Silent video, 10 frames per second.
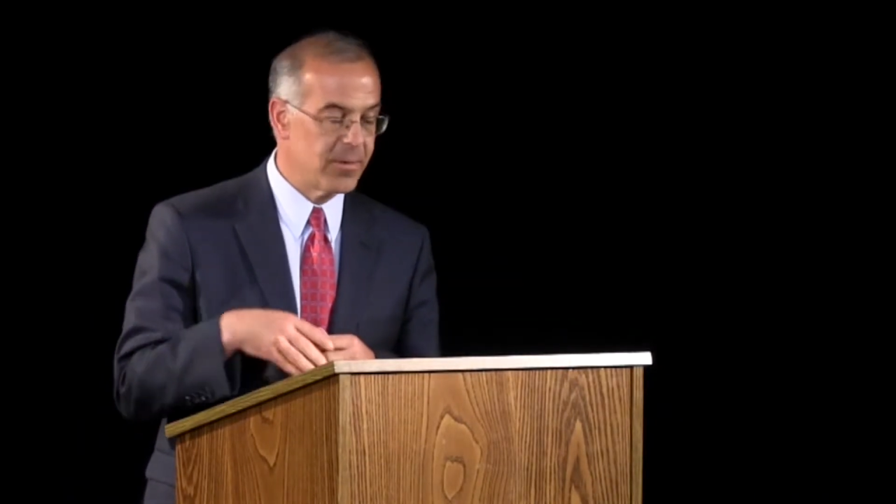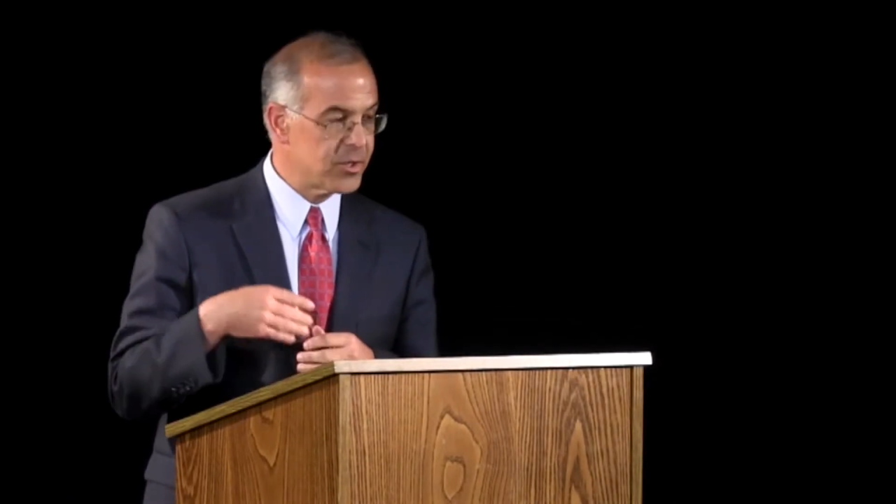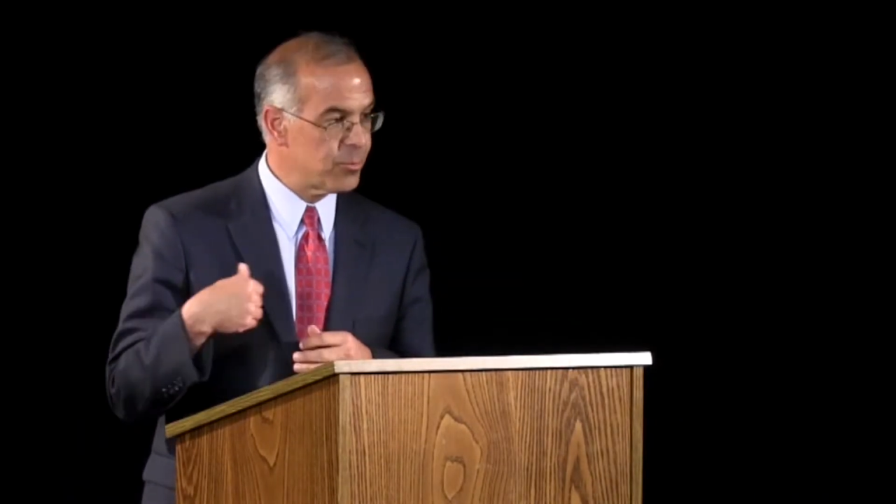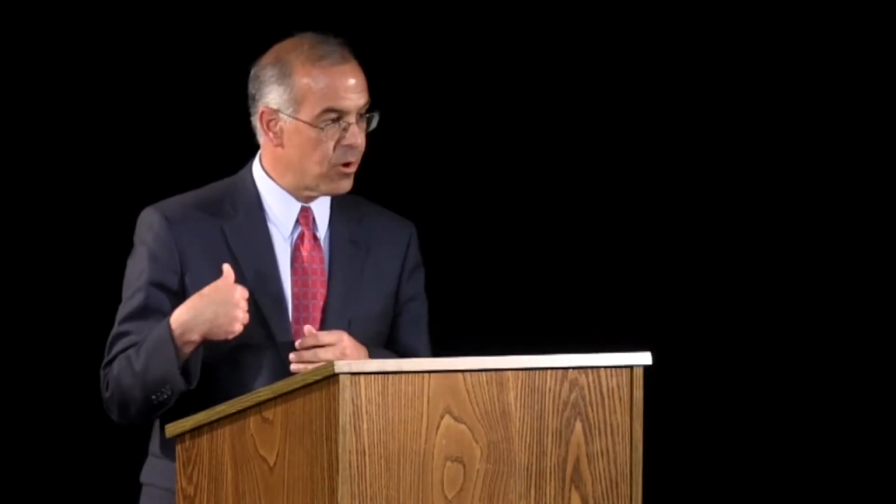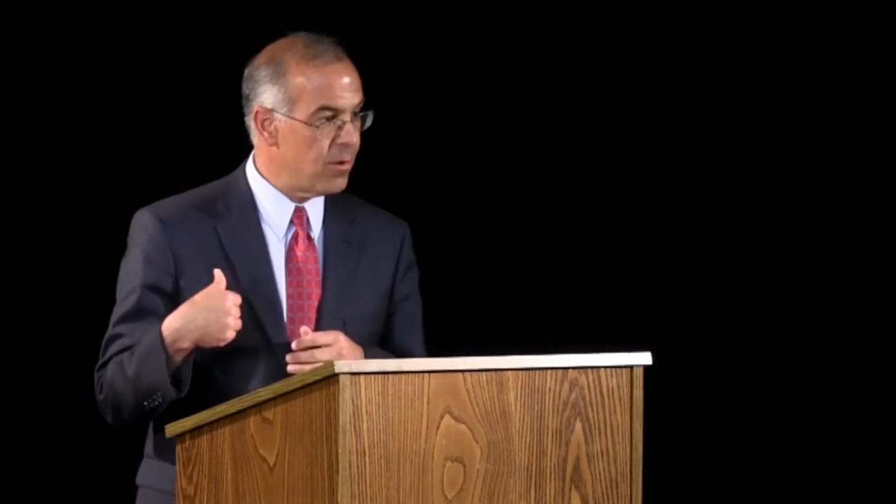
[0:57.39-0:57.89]

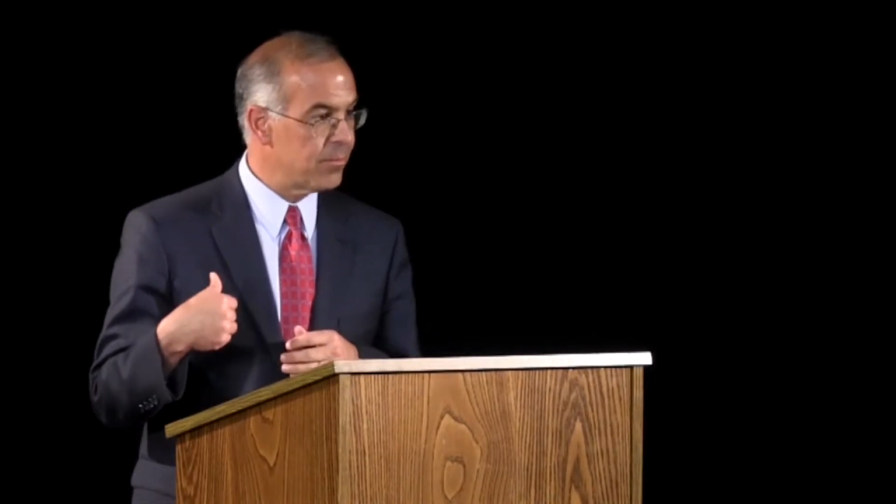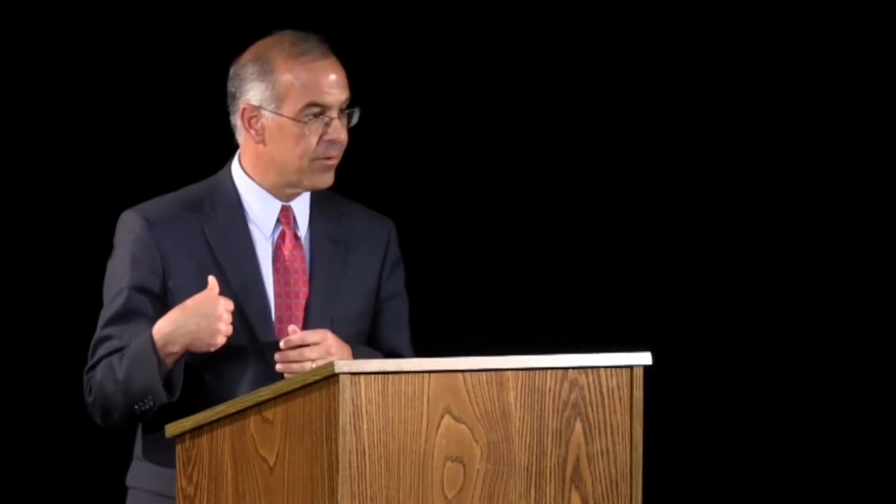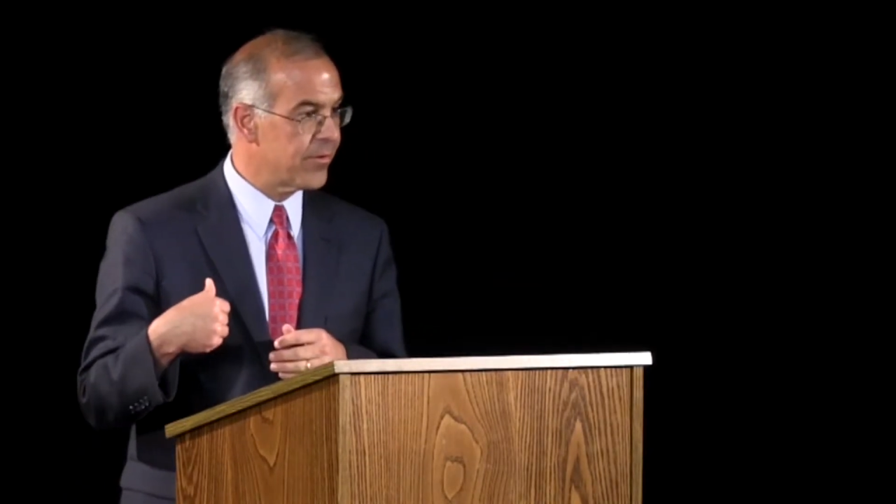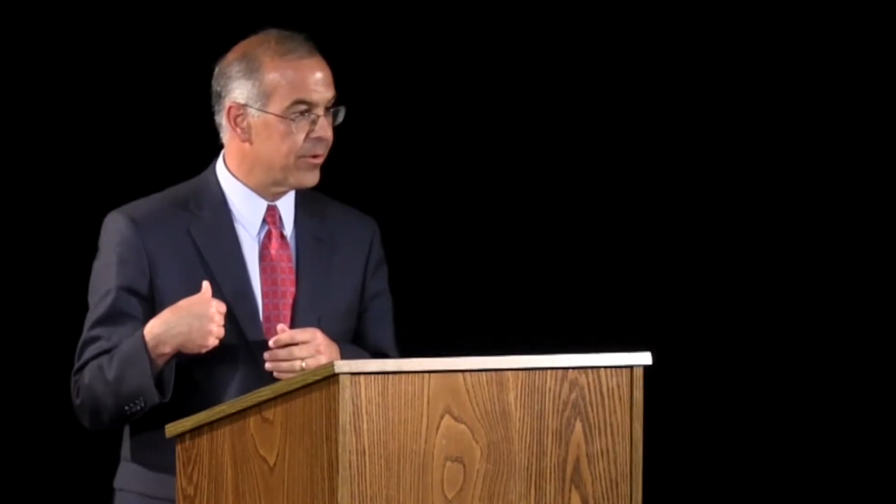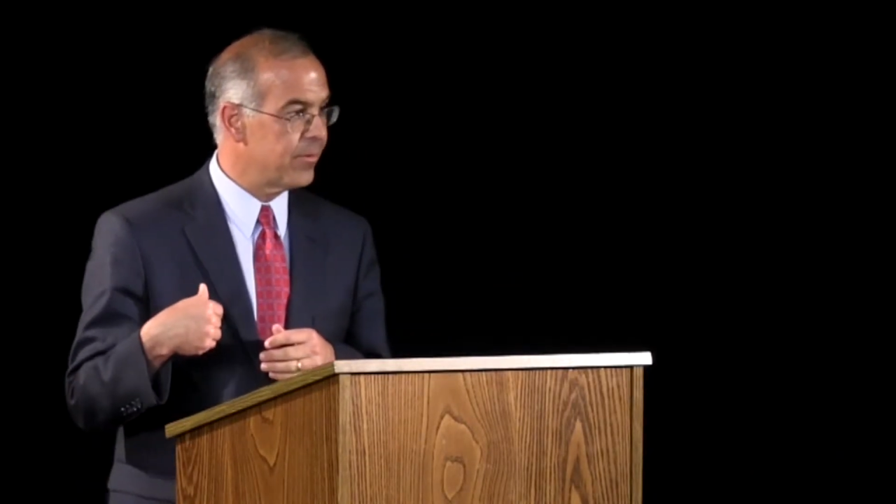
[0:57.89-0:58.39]
much more
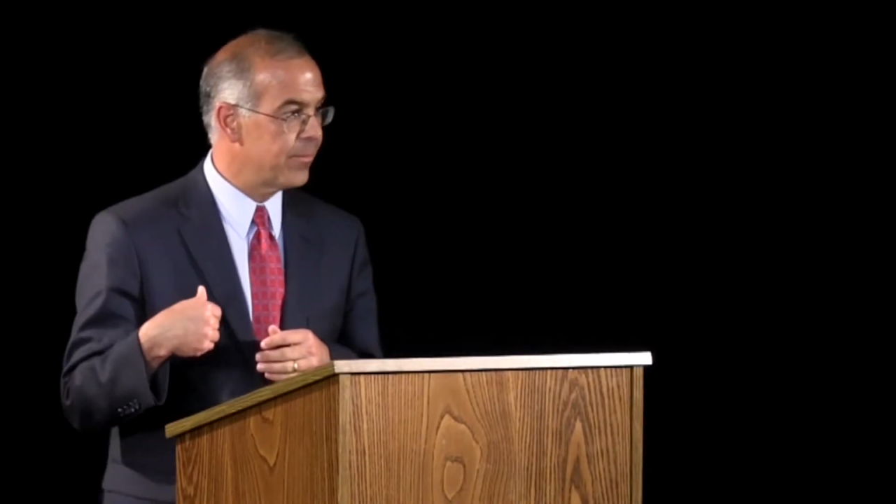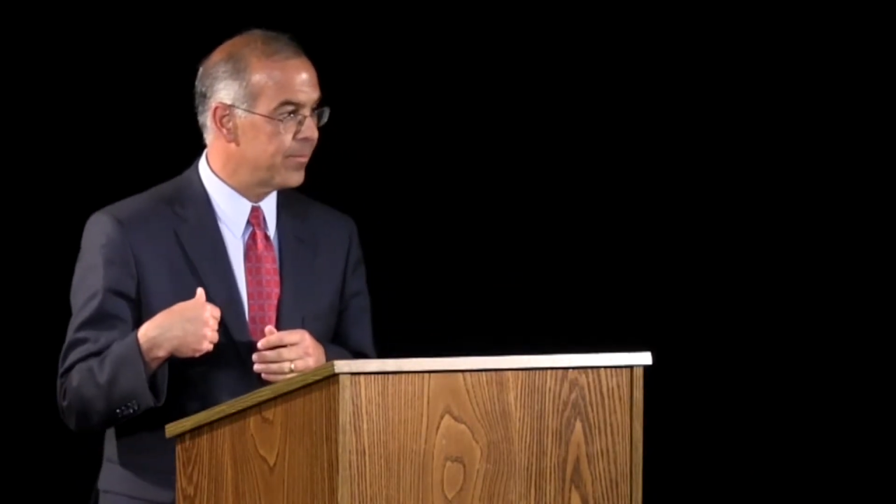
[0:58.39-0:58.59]
humbler view.